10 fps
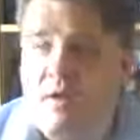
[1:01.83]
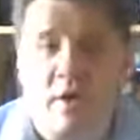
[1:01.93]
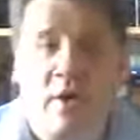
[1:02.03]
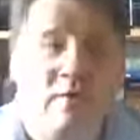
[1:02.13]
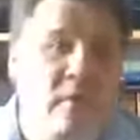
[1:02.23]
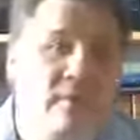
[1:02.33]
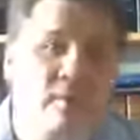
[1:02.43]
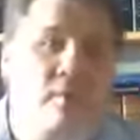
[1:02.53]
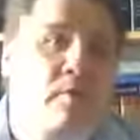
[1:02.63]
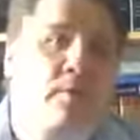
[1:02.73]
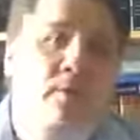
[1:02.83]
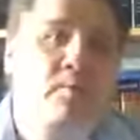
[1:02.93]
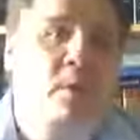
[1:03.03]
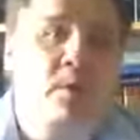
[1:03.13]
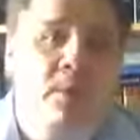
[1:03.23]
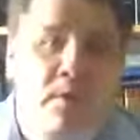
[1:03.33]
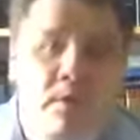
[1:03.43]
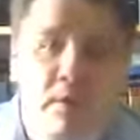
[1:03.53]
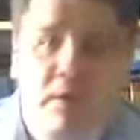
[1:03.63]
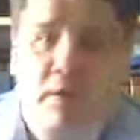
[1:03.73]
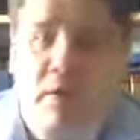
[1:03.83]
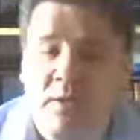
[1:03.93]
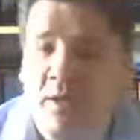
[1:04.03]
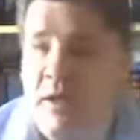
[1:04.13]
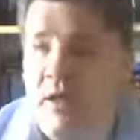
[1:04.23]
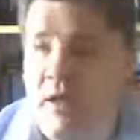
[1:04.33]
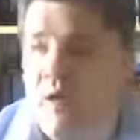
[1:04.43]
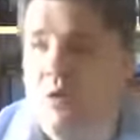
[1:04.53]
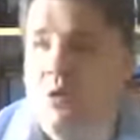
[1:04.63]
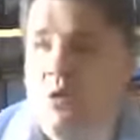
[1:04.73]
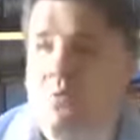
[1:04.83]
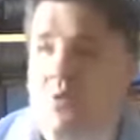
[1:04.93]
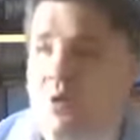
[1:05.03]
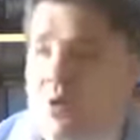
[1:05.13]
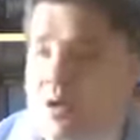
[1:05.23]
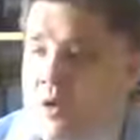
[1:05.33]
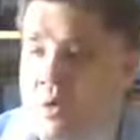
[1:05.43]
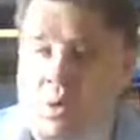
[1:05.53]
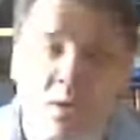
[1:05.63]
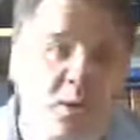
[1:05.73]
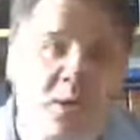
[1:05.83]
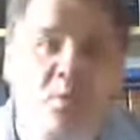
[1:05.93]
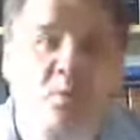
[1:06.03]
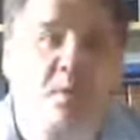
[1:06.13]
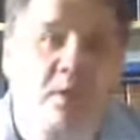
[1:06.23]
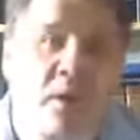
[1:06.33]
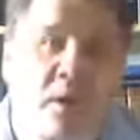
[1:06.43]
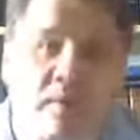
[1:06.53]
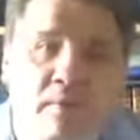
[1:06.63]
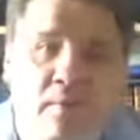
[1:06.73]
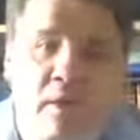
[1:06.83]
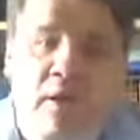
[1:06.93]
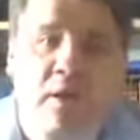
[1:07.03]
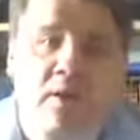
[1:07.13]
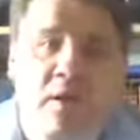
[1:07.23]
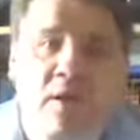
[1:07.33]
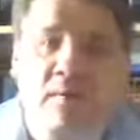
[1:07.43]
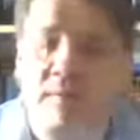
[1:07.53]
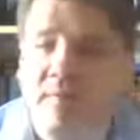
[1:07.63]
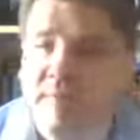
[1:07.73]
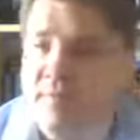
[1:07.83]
and not even give a proper response, and say, "I'll do some more in another 6 months' time when I get time."